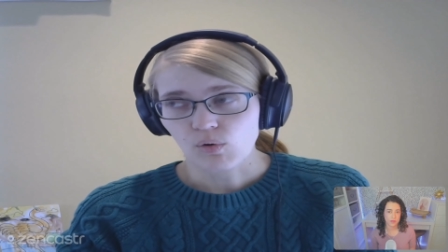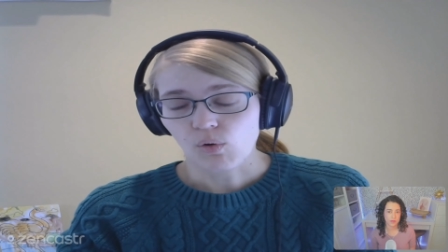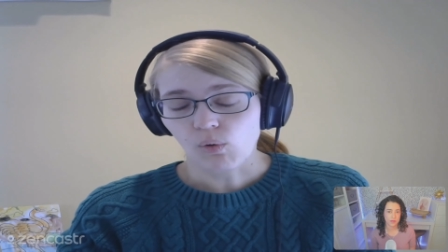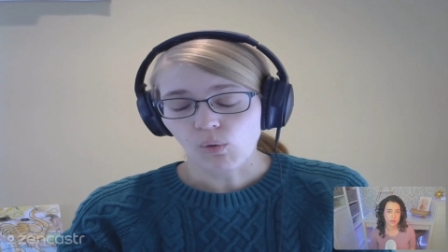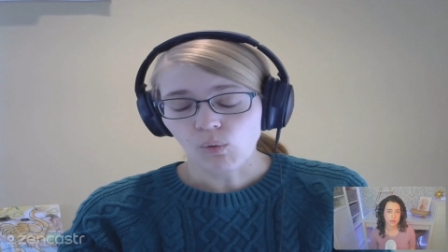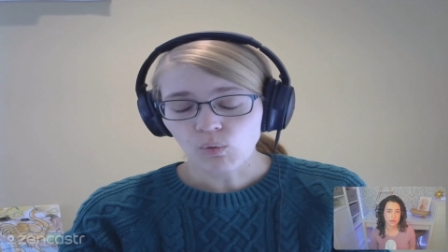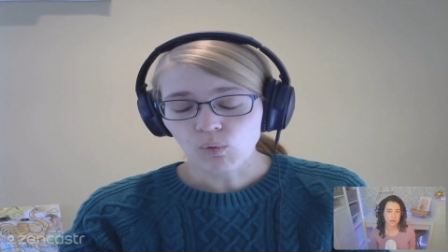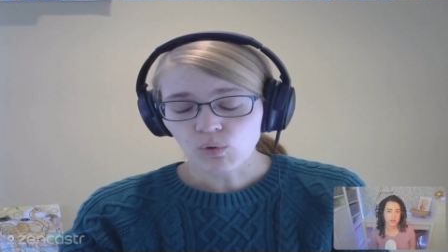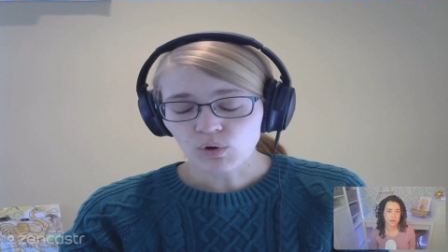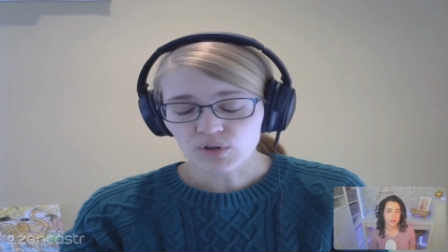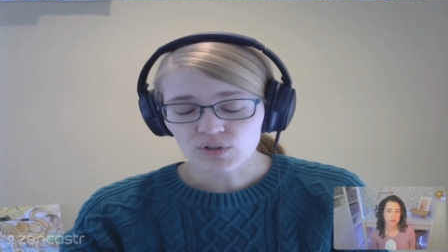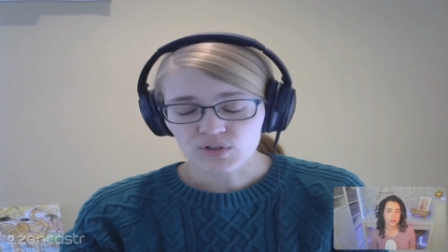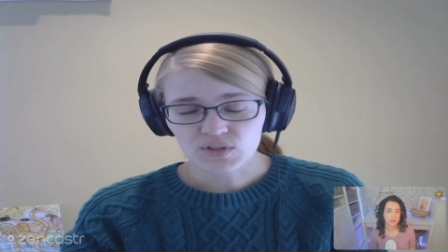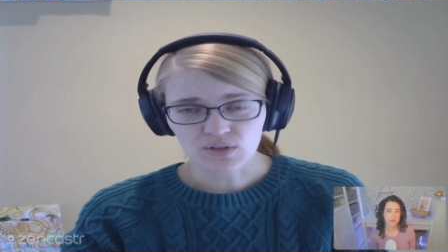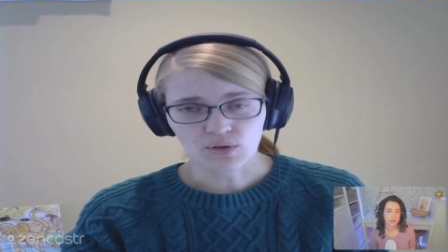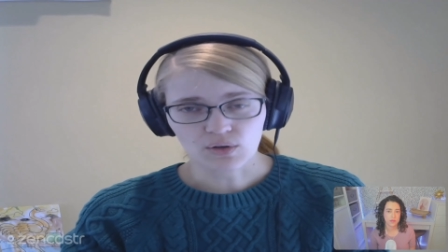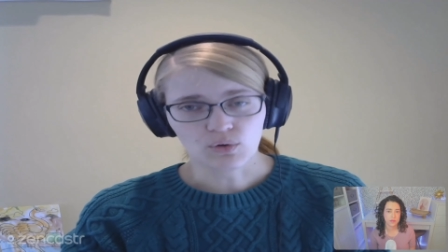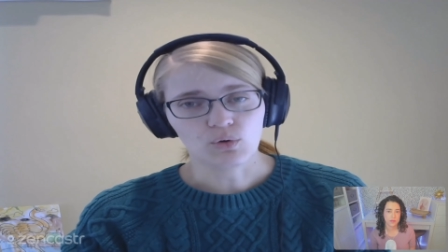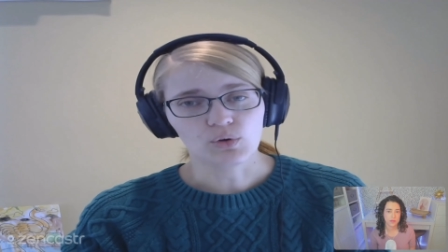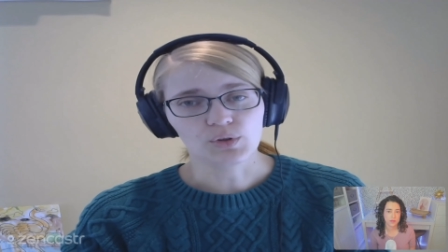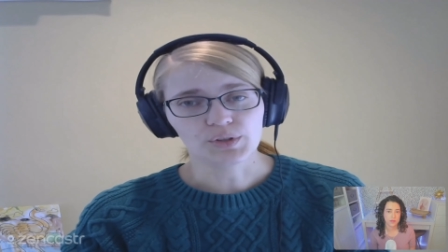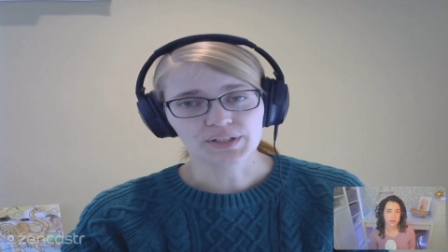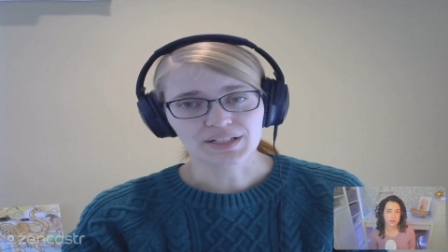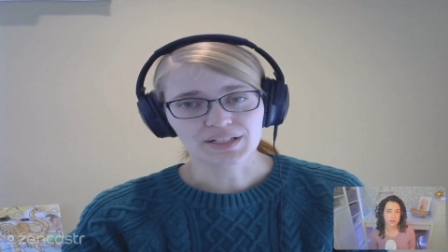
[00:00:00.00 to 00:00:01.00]
or is it
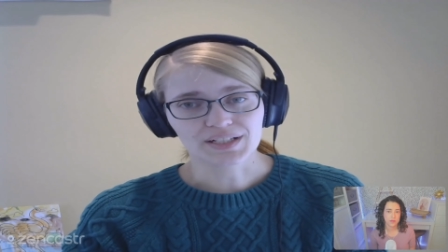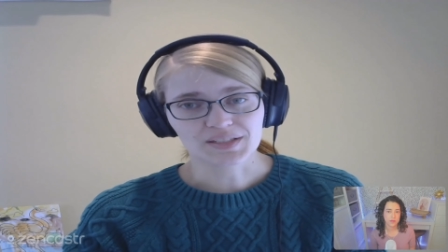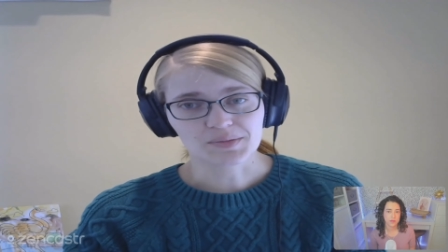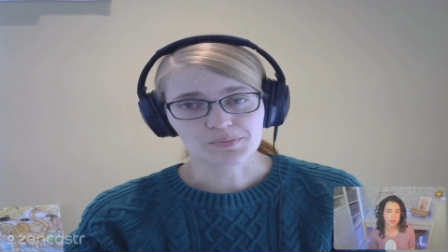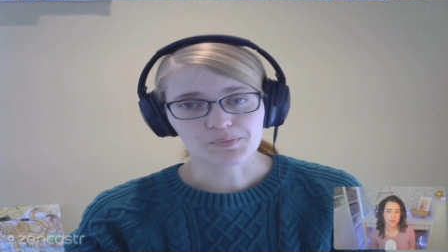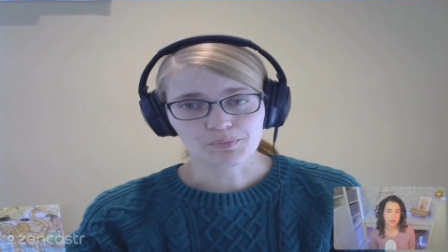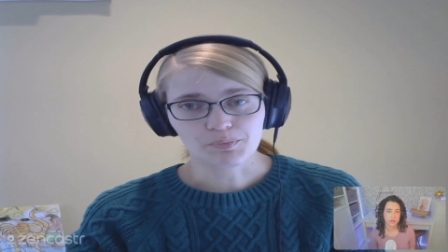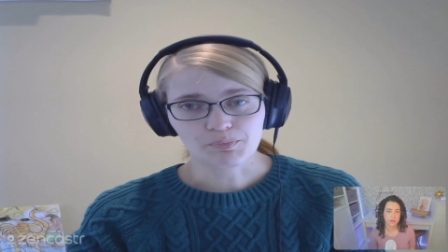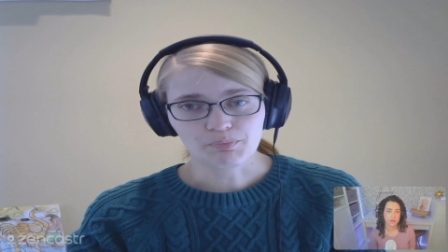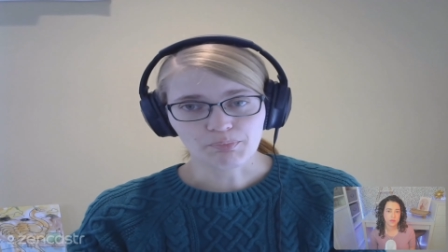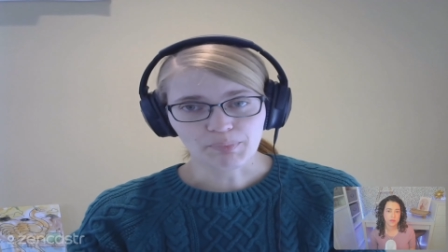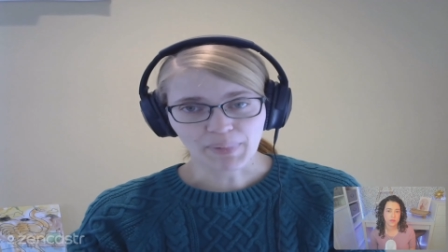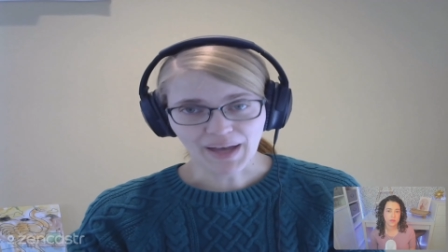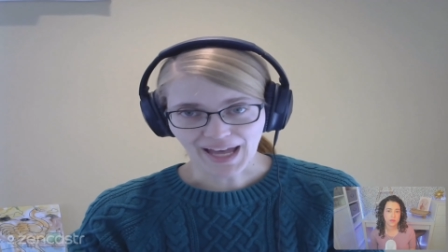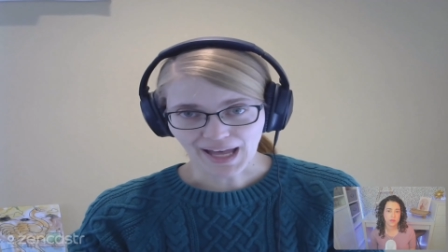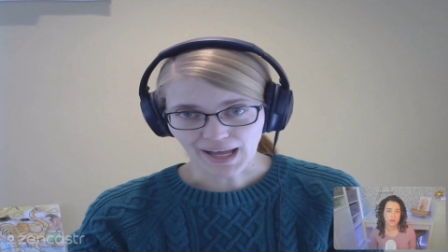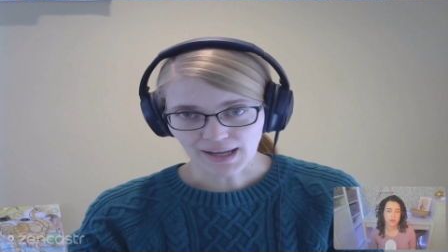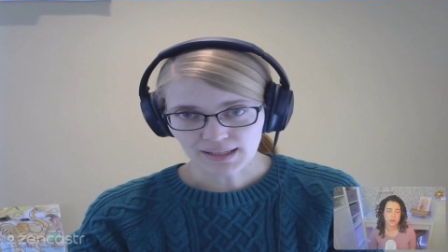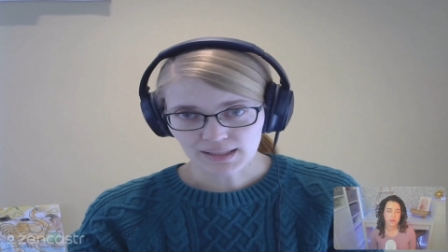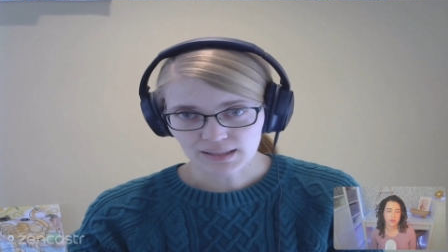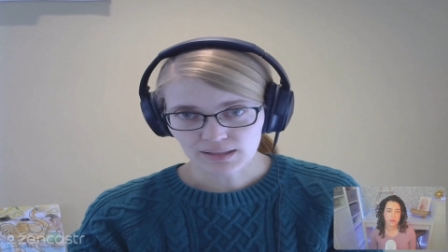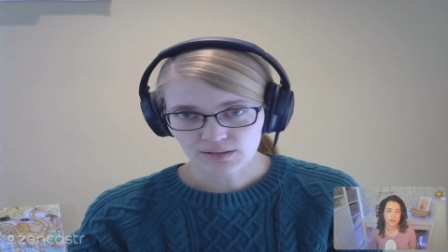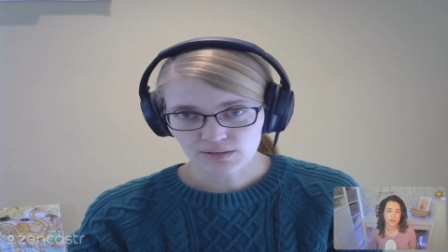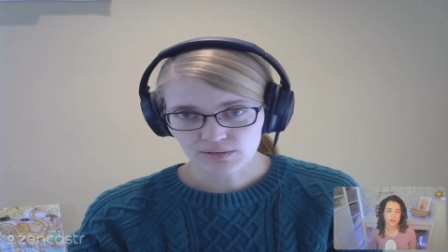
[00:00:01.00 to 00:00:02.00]
holding us back